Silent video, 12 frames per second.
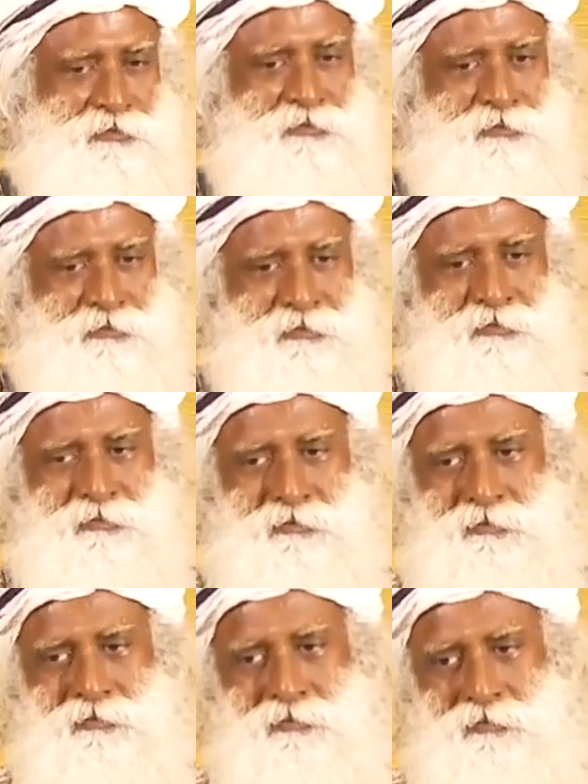
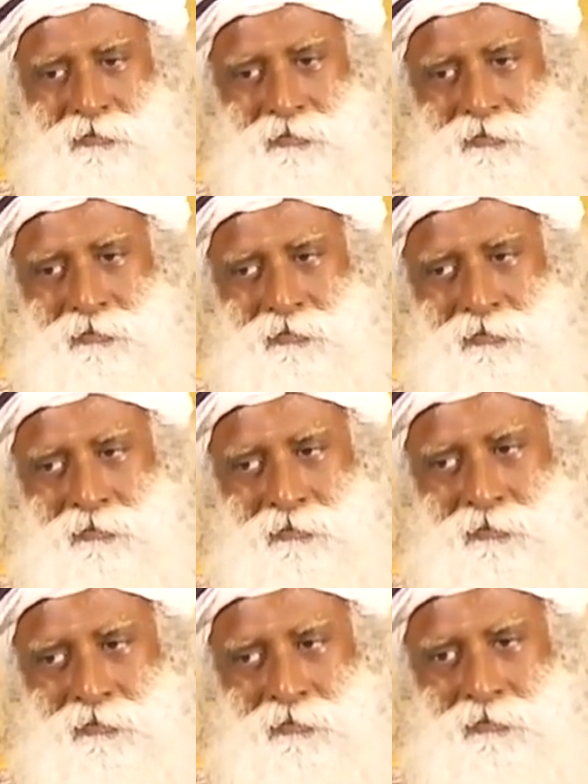
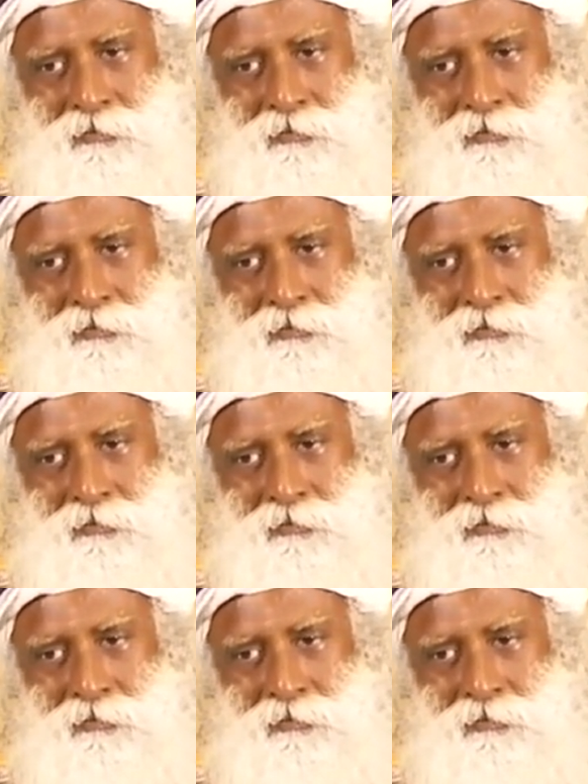(no one is talking)